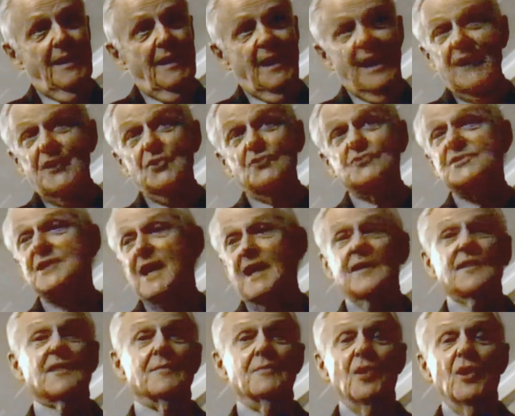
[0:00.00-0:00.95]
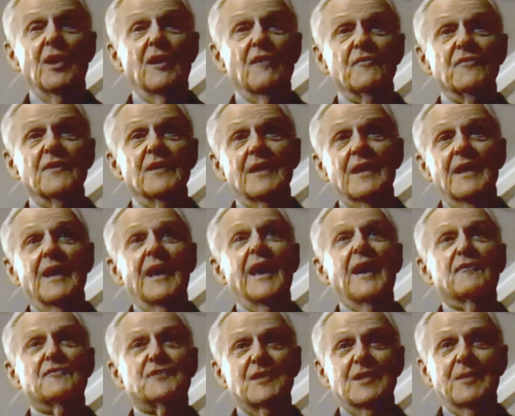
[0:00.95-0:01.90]
and you take them off
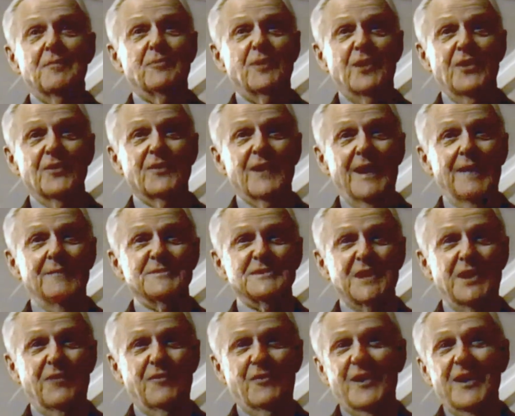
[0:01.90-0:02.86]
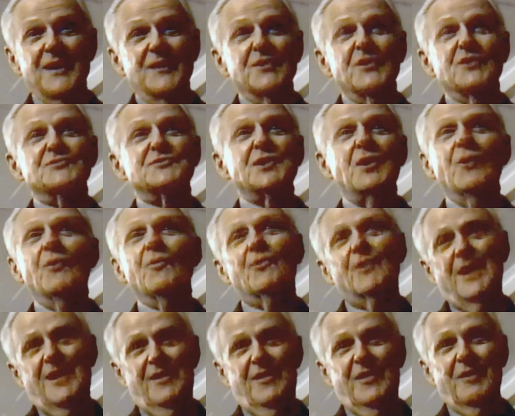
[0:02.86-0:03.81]
after the program's over. You don't
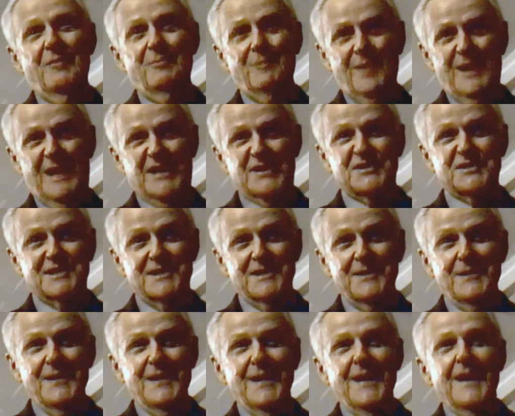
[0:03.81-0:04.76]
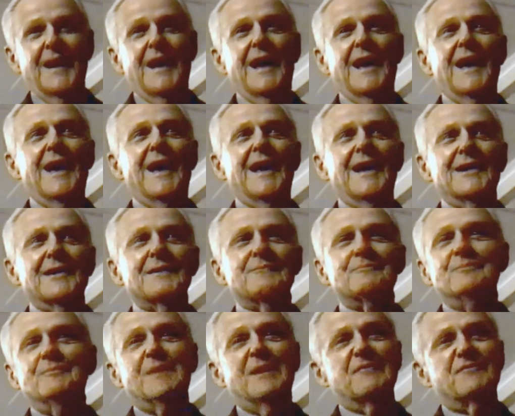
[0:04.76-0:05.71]
wear them must.
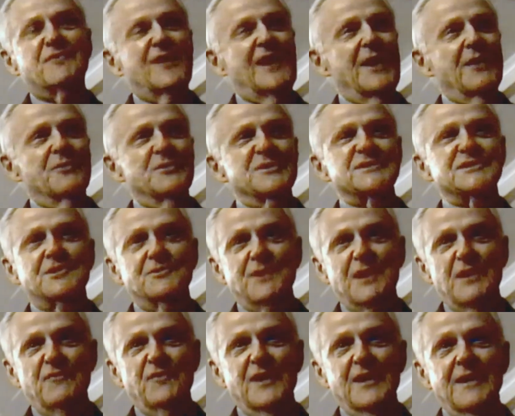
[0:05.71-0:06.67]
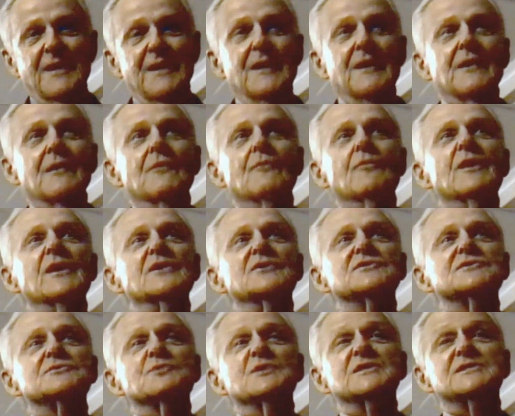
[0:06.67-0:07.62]
But Frank was terrific. We
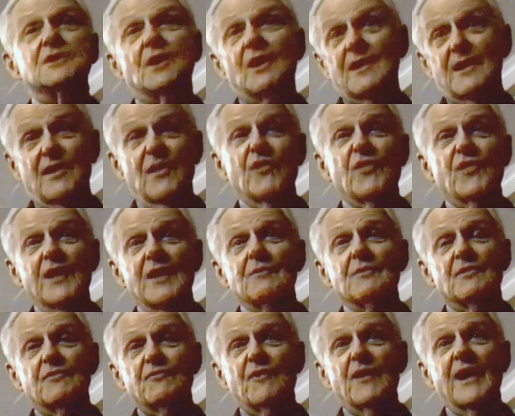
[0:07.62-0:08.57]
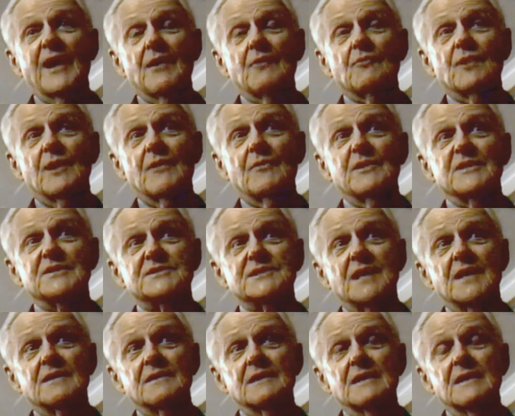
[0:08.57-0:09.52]
started a thing with Frank where we
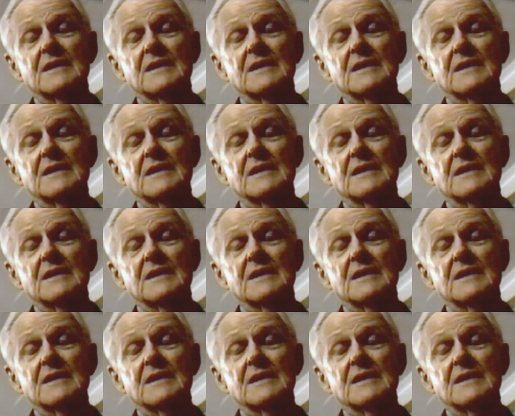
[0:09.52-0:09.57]
said,